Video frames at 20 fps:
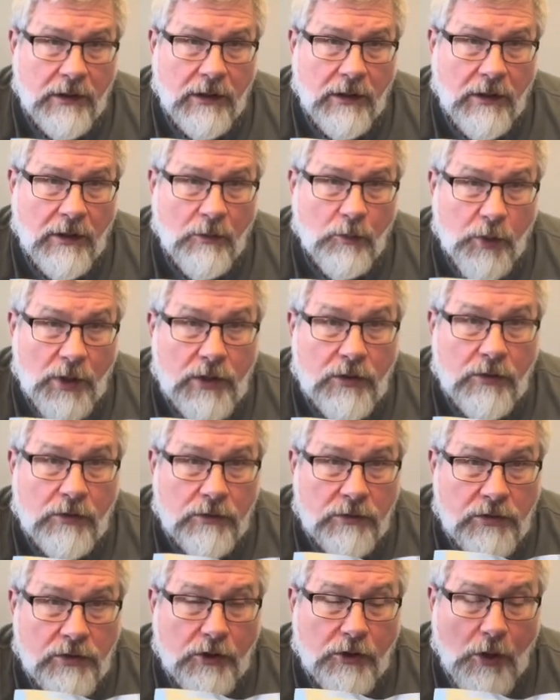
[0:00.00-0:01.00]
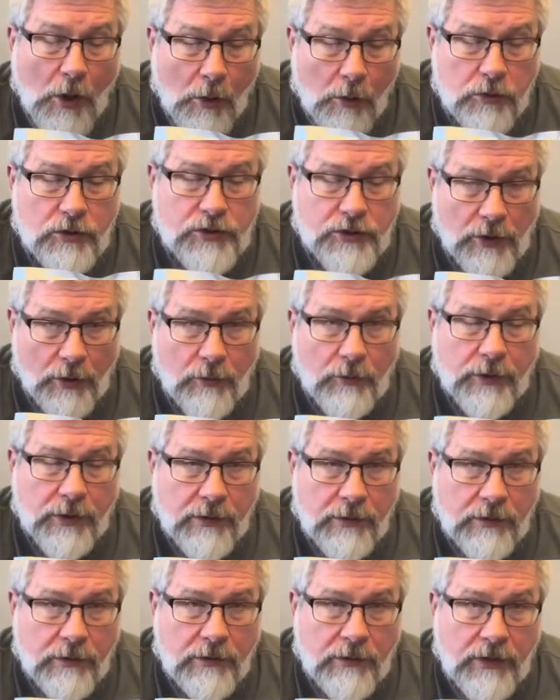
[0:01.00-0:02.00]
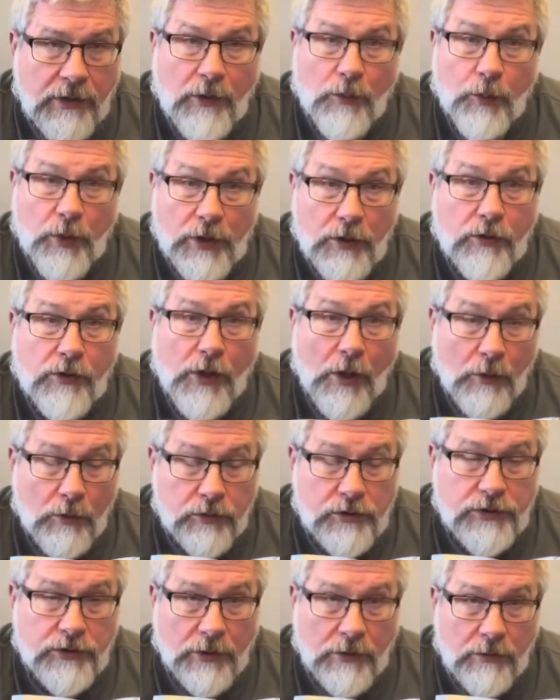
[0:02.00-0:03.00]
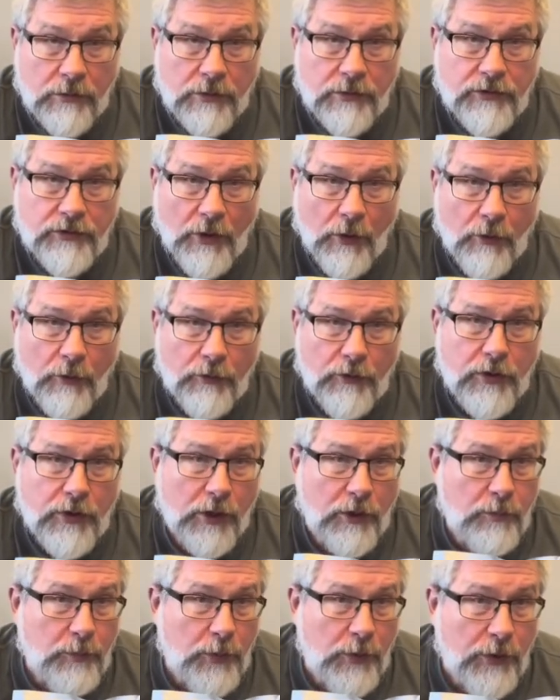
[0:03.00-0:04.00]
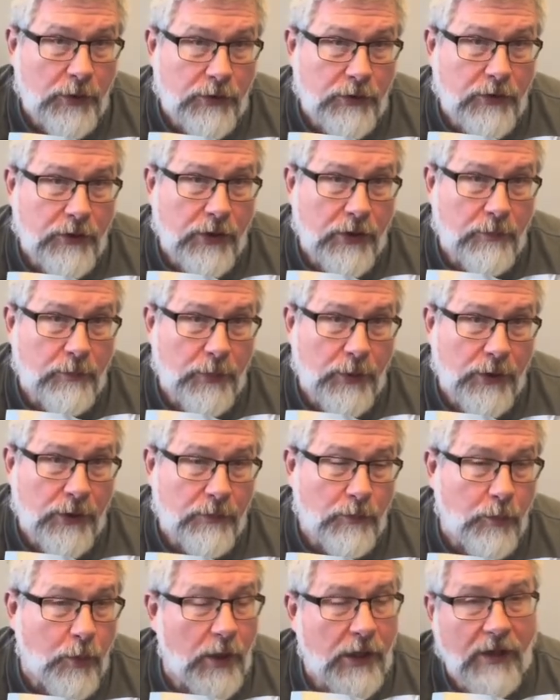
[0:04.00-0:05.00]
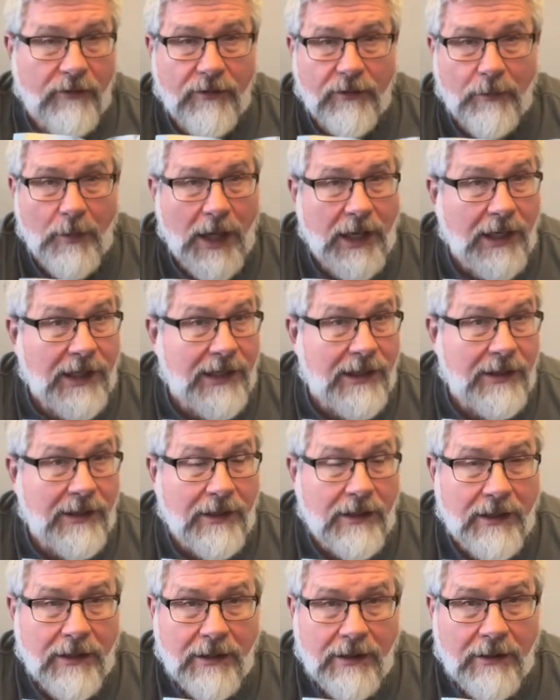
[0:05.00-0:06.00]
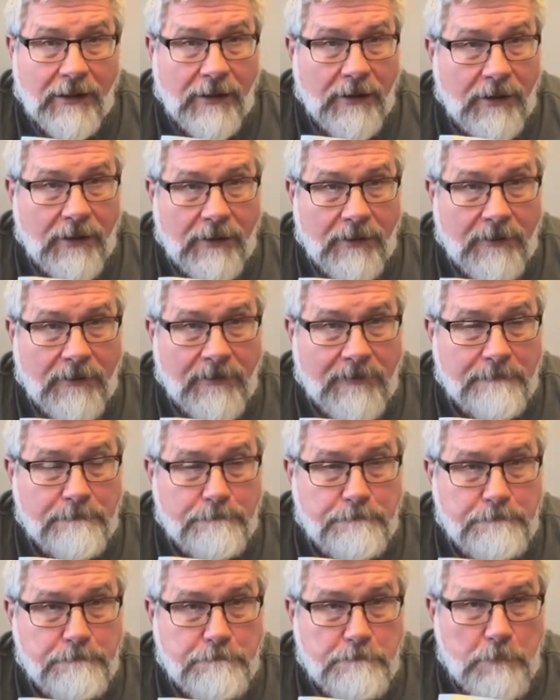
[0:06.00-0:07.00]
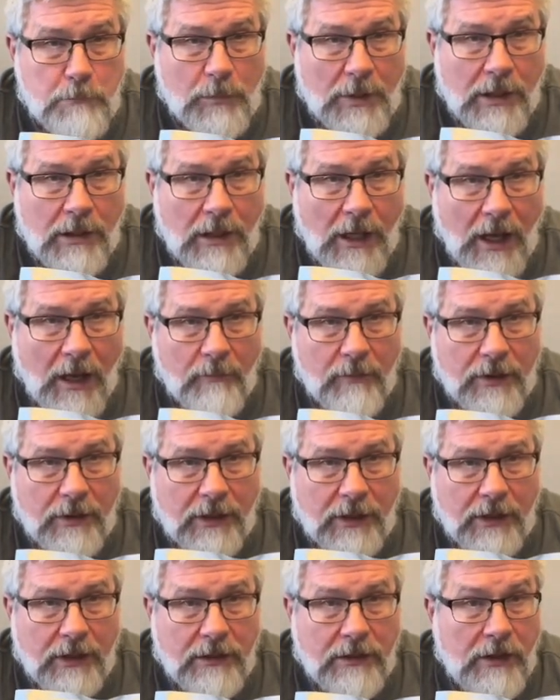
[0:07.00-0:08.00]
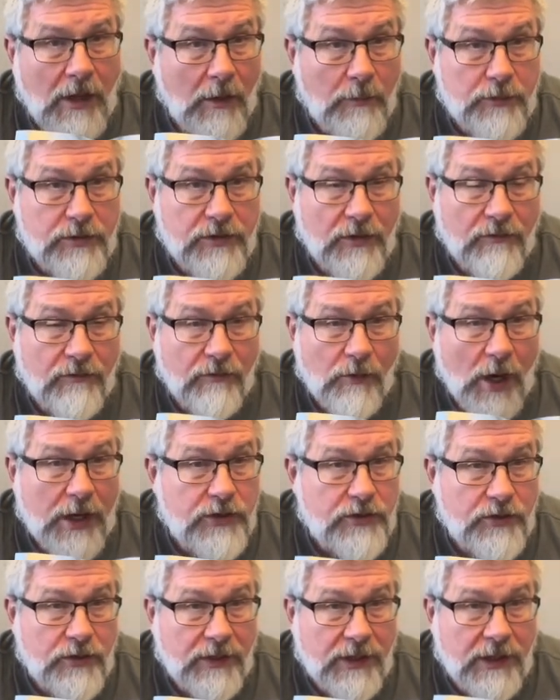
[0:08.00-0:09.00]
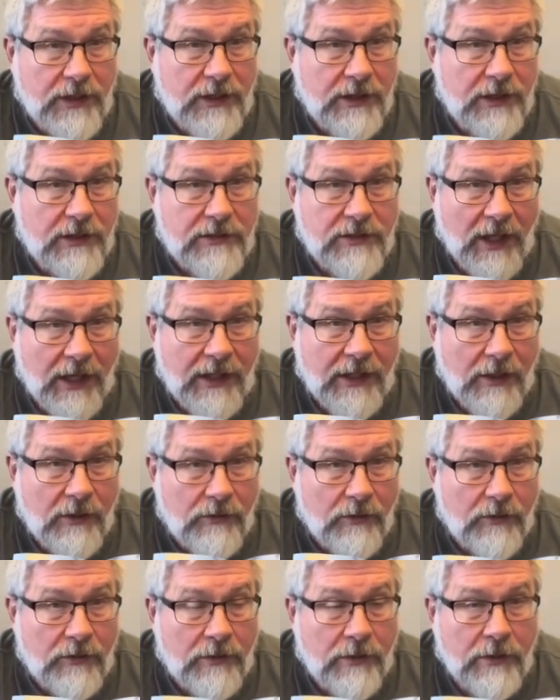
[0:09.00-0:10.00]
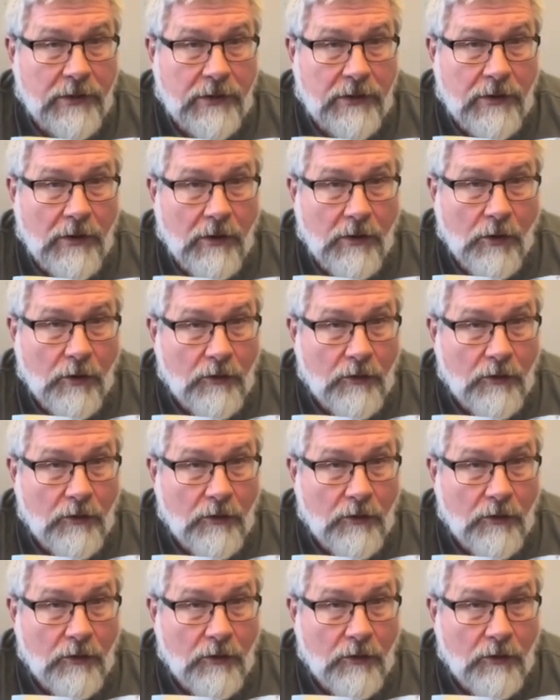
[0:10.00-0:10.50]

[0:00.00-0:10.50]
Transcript: will cold soak. It will cold soak. So you could put whatever amount of, how many cups of rice you need to get to 800 or